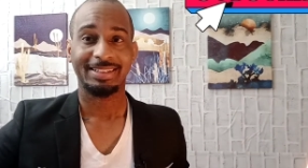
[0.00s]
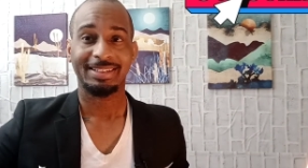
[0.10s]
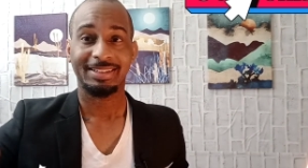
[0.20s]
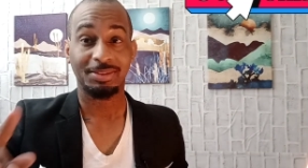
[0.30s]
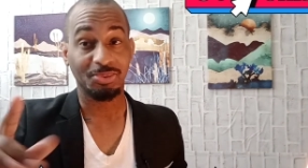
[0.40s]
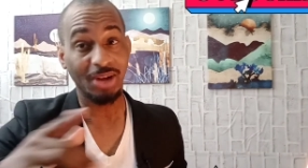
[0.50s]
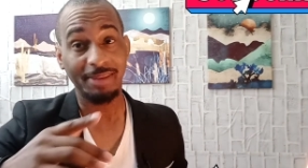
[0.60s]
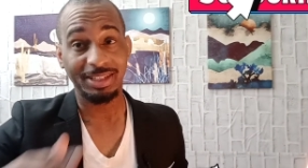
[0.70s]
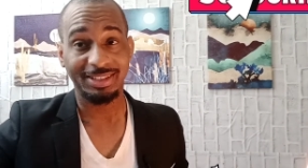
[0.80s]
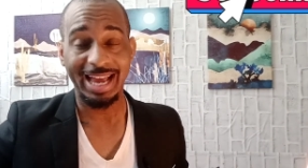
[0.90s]

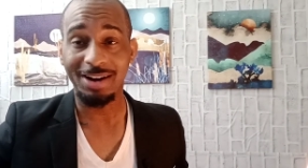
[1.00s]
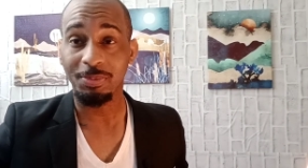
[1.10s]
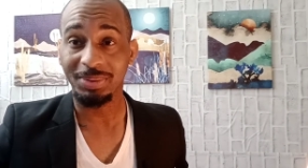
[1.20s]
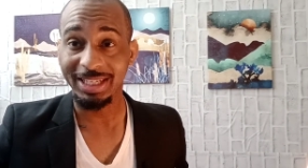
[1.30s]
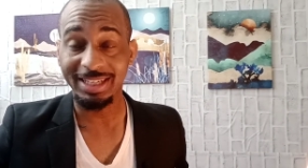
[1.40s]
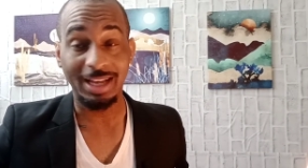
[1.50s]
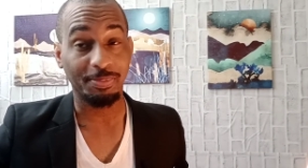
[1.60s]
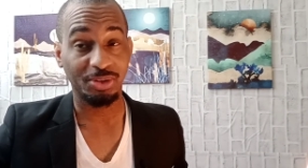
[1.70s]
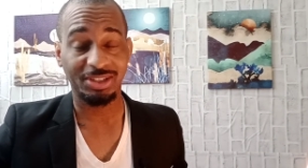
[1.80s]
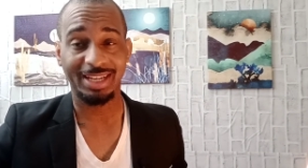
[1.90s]
Subscribe to the channel, please. I
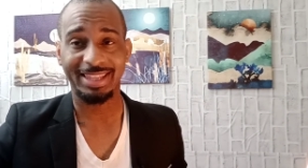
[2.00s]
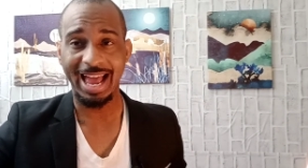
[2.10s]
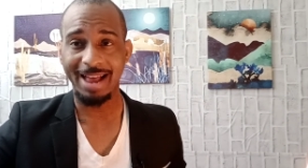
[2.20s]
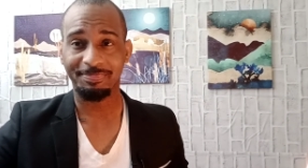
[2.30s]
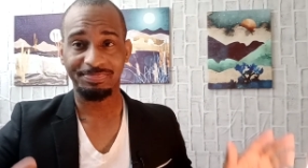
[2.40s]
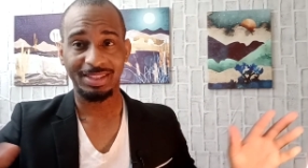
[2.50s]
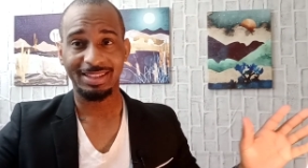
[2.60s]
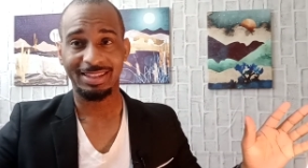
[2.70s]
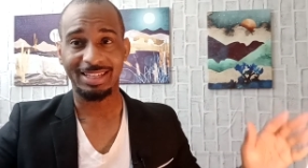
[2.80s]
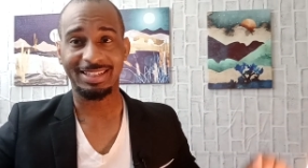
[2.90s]
appreciate that.
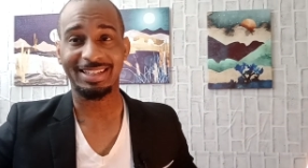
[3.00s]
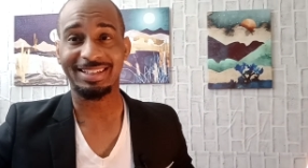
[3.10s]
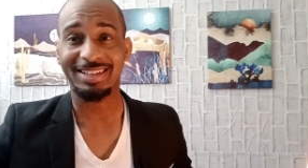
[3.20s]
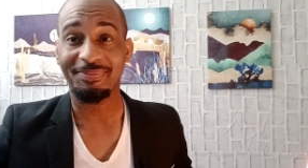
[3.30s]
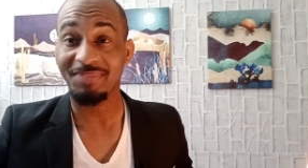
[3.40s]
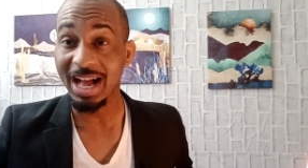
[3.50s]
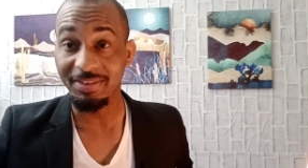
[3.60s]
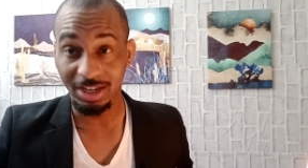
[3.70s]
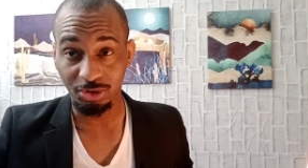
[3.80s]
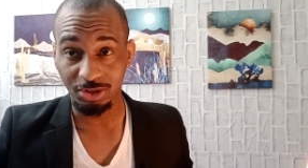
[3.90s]
Let's get to
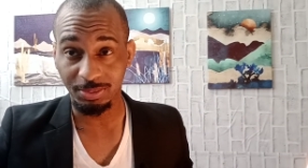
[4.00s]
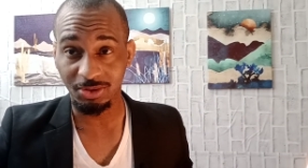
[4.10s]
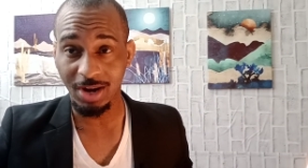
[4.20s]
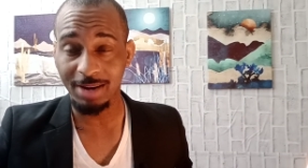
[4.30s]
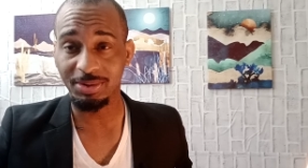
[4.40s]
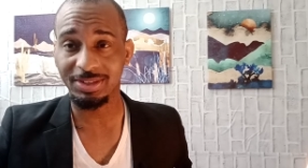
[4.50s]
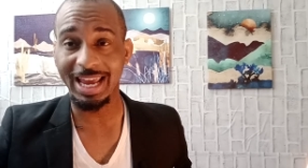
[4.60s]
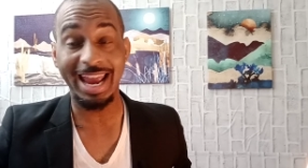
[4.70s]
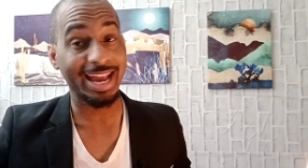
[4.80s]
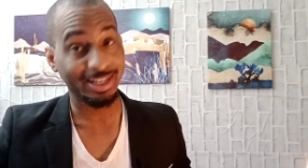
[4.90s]
500 subscribers
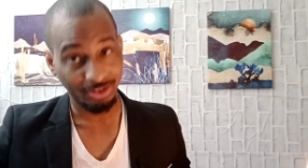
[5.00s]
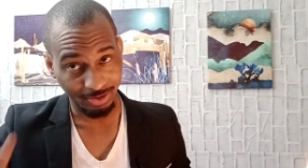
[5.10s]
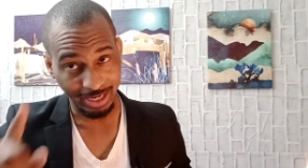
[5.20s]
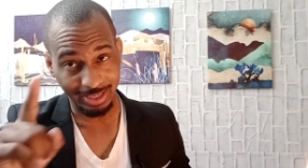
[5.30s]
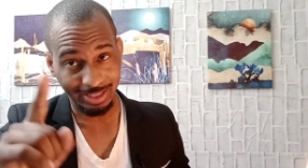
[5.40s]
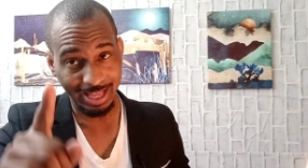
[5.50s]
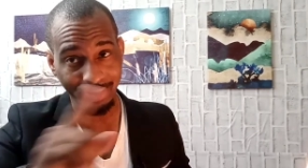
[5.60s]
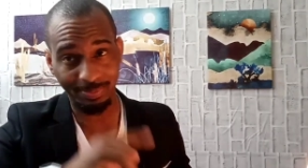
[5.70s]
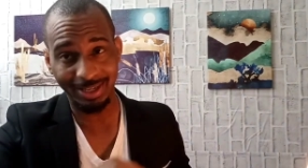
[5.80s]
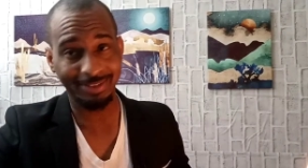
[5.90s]
and turn that
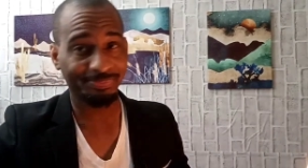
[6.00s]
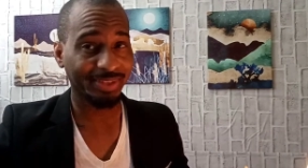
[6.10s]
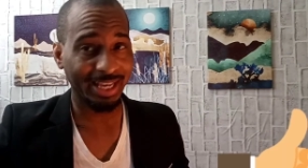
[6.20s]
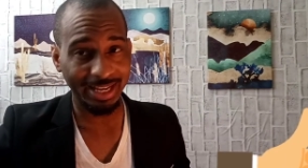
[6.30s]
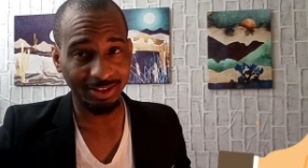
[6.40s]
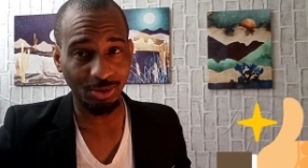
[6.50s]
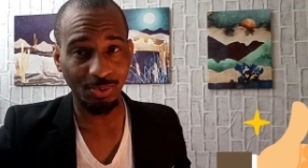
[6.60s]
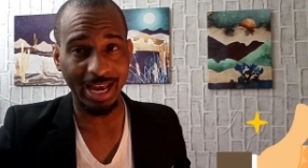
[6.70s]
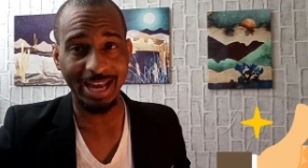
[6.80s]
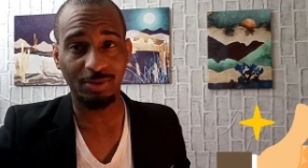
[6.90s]
like button
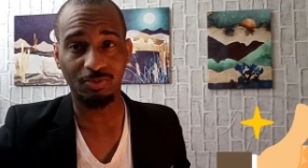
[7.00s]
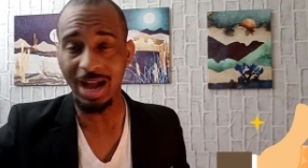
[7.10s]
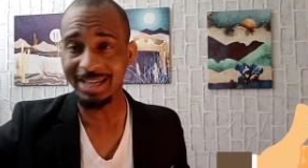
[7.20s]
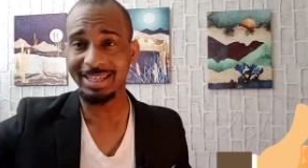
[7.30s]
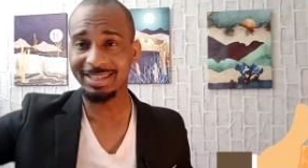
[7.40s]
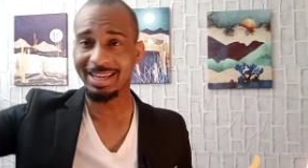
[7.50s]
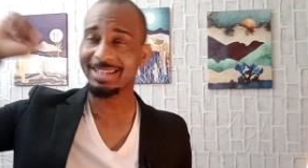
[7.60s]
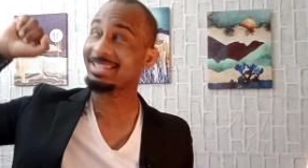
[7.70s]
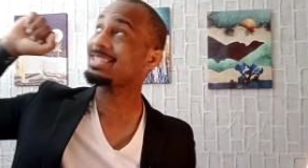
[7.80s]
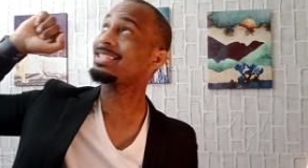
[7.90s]
into a rocket
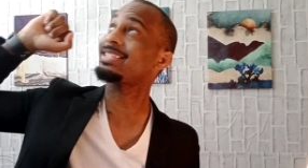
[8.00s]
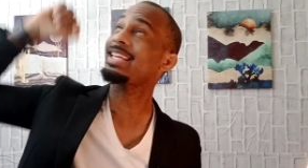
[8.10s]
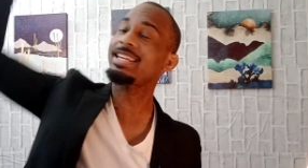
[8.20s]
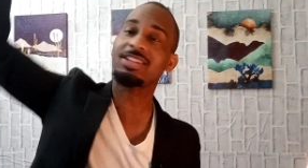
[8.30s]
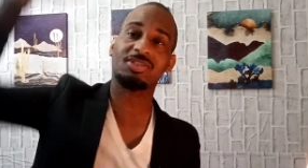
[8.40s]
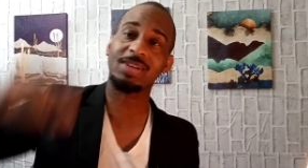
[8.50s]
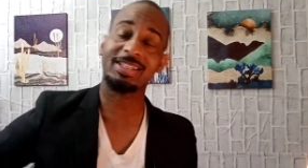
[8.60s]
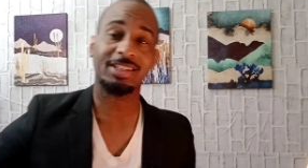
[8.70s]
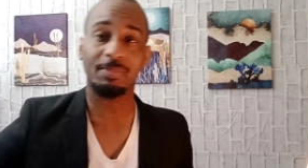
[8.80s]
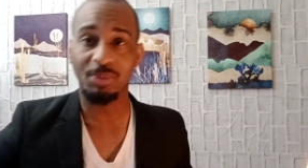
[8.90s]
and send it
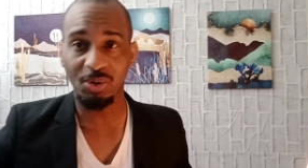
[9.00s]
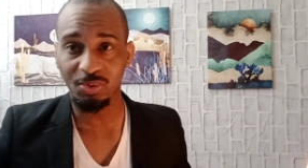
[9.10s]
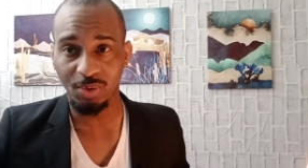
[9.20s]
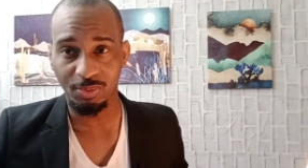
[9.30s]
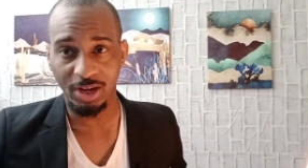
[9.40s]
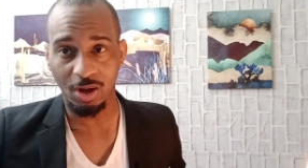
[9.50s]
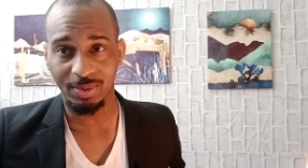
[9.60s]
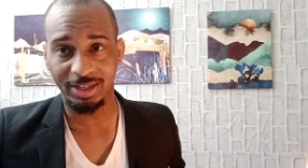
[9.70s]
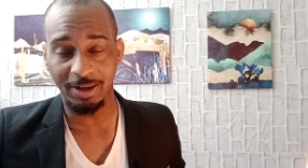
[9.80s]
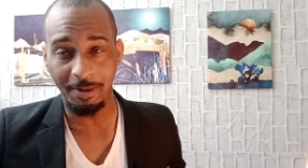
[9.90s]
straight to the moon where we all
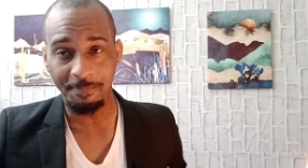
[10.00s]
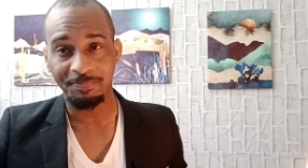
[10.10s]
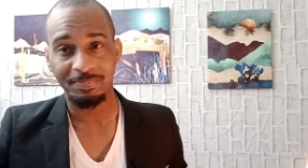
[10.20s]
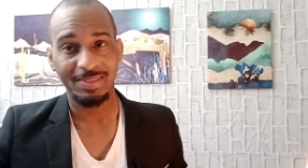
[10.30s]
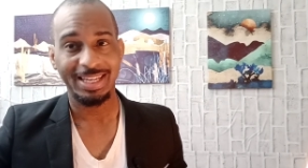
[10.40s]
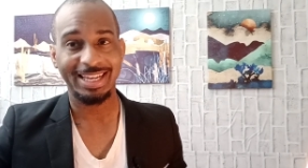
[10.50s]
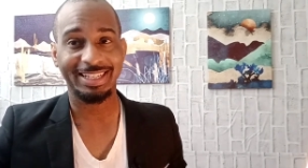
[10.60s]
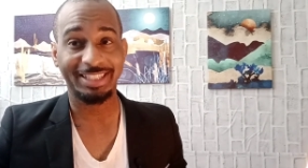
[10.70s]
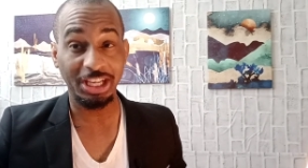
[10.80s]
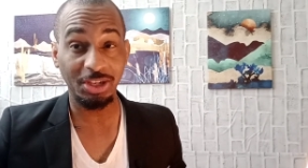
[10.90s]
want to go. And
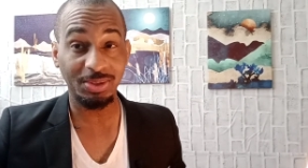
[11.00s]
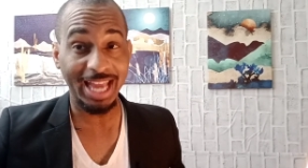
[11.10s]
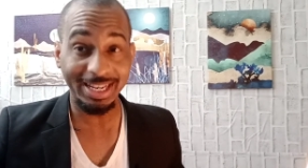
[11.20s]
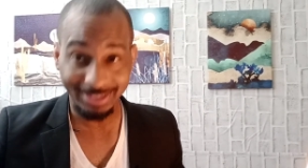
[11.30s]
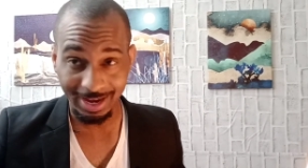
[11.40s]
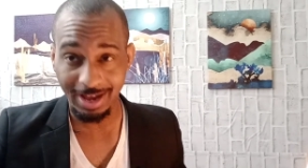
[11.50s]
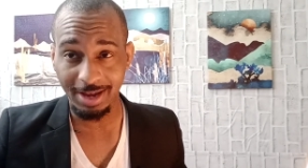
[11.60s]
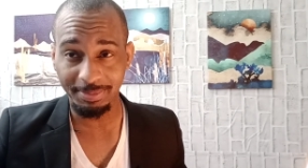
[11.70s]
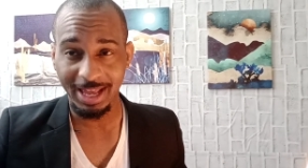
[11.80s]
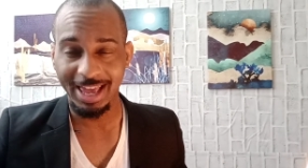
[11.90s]
until next
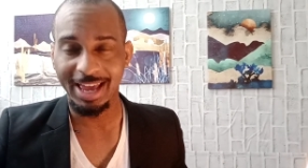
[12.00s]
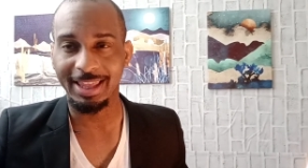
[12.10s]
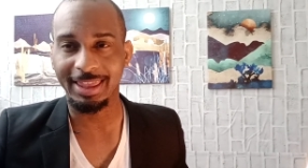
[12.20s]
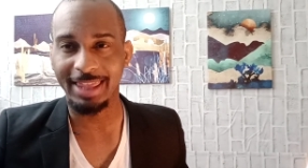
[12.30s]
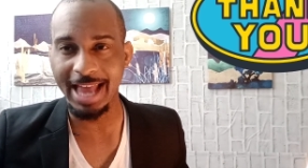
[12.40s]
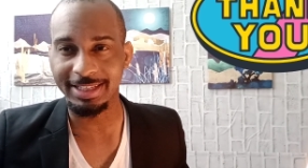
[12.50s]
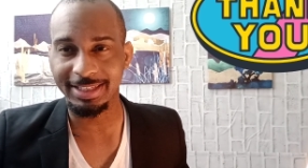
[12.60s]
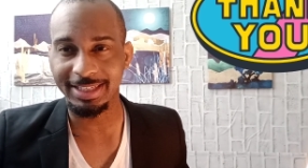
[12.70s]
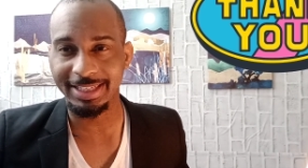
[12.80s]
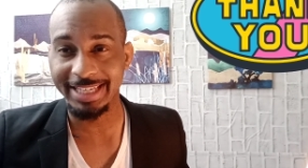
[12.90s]
time,
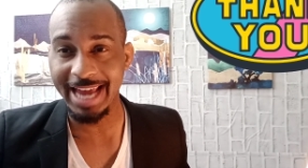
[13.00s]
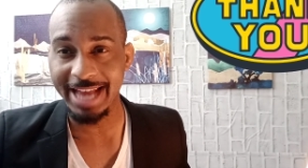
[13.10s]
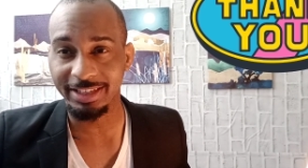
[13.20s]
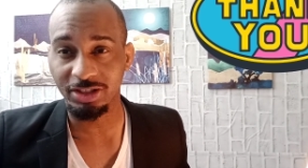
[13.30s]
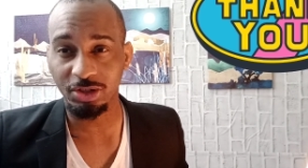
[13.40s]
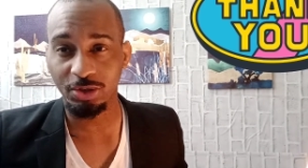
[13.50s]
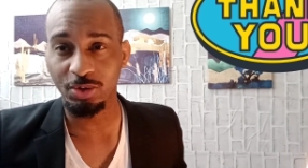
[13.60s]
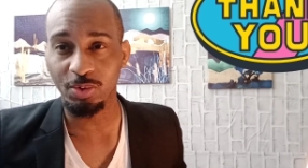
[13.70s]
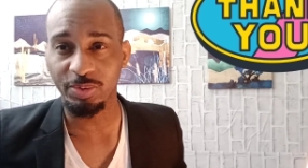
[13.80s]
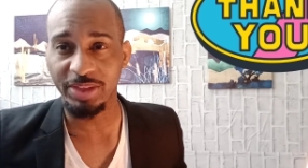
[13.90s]
let's get
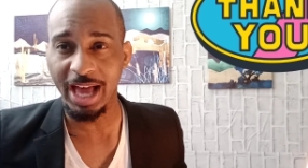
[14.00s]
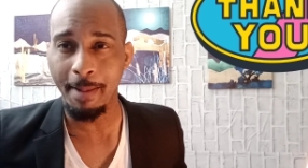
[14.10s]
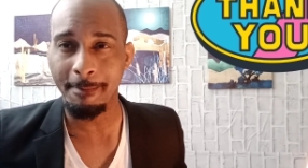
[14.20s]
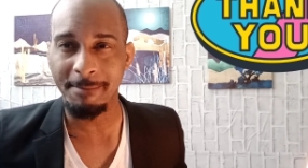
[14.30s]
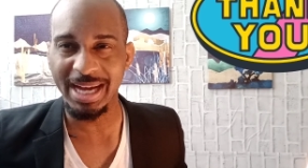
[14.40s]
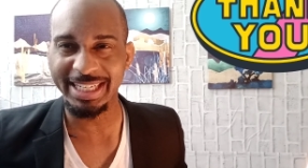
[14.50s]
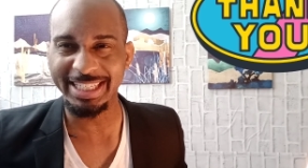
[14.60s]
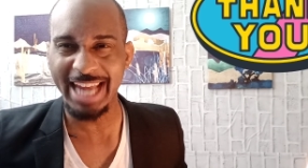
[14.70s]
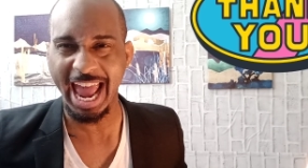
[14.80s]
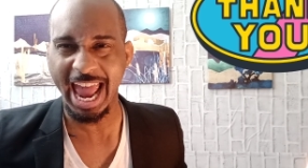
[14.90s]
to the
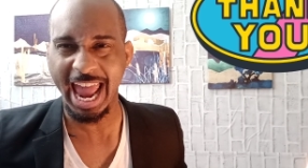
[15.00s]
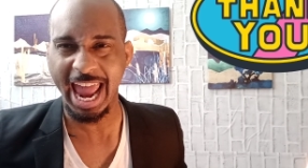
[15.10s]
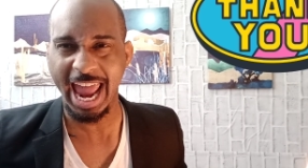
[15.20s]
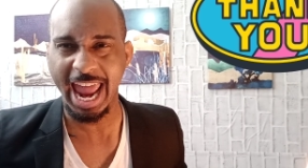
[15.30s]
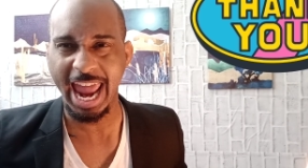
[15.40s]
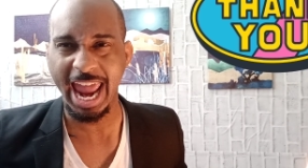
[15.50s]
money.